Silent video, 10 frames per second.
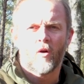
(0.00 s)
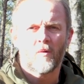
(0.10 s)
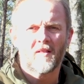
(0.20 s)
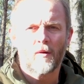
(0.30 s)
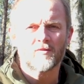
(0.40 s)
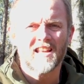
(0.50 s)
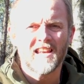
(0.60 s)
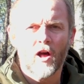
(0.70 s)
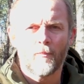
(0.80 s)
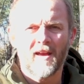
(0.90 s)
Well, that was a
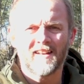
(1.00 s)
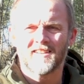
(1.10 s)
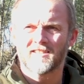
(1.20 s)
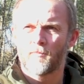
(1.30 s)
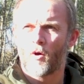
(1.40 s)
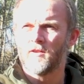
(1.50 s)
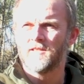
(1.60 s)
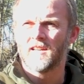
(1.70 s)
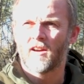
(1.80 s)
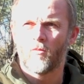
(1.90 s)
little bit
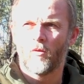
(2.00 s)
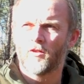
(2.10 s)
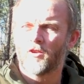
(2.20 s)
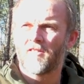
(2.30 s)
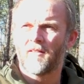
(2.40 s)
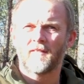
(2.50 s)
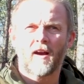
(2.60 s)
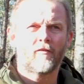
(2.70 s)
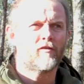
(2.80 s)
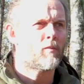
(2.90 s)
disappointing. I've wandered around
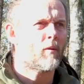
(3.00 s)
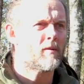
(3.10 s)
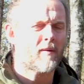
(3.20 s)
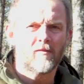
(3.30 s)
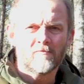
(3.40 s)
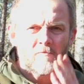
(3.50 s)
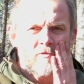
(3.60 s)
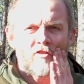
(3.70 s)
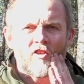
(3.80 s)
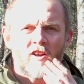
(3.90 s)
now for probably about
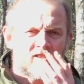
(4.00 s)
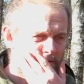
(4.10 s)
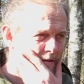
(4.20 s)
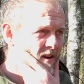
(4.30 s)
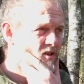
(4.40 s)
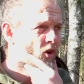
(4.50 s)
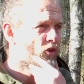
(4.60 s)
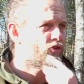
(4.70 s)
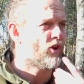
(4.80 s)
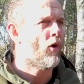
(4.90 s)
30 minutes
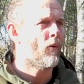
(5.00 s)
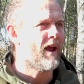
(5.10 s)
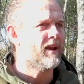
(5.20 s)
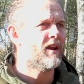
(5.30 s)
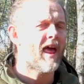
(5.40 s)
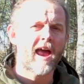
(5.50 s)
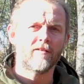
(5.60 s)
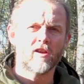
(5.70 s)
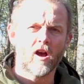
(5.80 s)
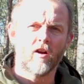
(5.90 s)
or so in an
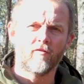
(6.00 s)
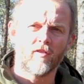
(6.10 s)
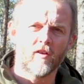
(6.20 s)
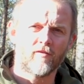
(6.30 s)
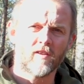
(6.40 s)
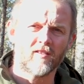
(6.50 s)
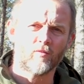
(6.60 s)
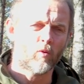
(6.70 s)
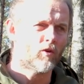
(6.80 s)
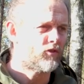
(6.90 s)
area of, of
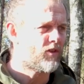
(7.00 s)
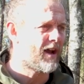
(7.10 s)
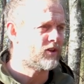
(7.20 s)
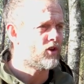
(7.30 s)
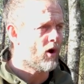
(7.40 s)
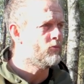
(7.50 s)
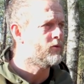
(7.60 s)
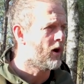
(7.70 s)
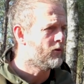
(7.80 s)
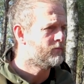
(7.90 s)
these woods that I don't
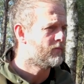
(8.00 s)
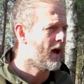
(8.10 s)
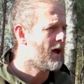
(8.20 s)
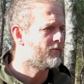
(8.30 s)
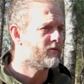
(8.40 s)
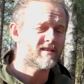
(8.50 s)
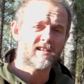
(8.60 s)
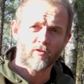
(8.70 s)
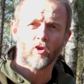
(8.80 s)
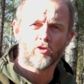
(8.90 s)
know. And the
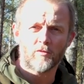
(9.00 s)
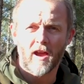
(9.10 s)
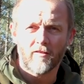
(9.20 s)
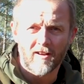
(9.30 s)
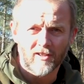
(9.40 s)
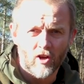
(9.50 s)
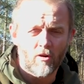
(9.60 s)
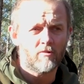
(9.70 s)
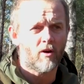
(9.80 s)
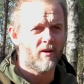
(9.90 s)
reason I've gone to an area I
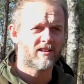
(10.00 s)
don't know